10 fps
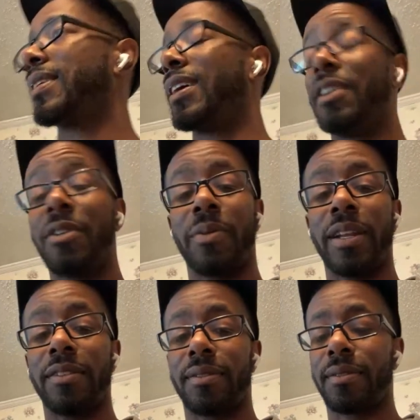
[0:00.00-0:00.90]

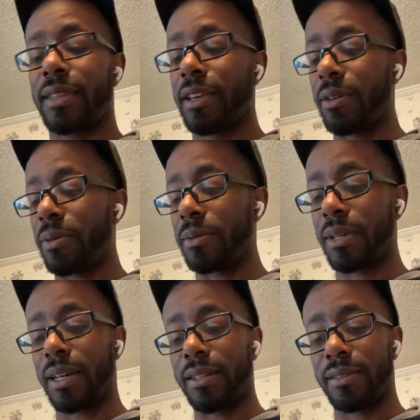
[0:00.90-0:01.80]
underrated skill,
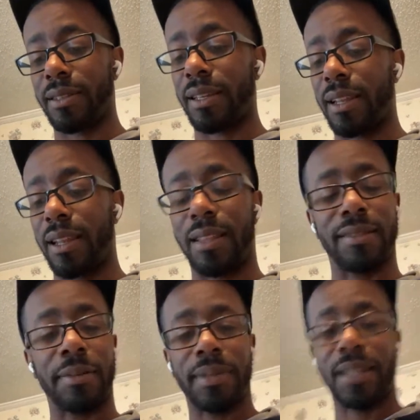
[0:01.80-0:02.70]
honestly, and
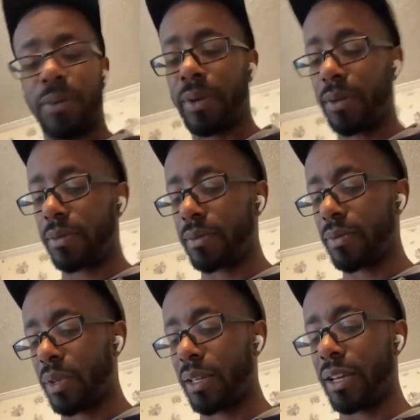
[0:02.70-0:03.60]
something that we don't
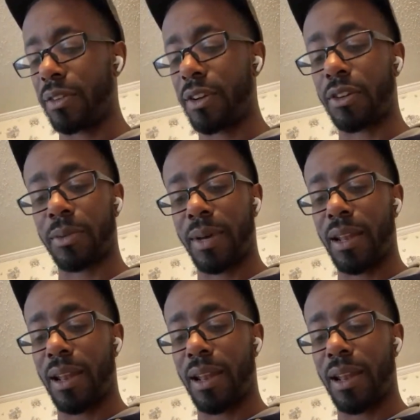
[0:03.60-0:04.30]
really hear talked about a